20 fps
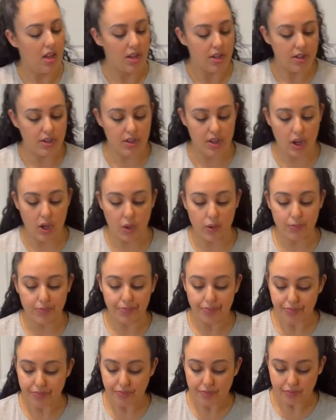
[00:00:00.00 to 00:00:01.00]
So
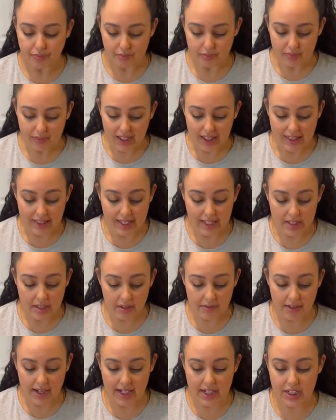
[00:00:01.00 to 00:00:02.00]
these are
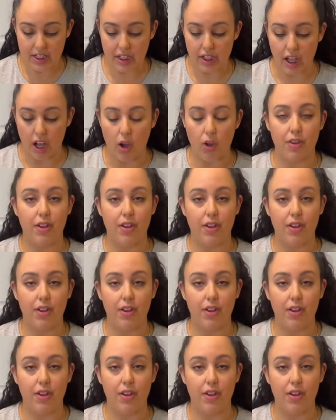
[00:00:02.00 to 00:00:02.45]
ready to go.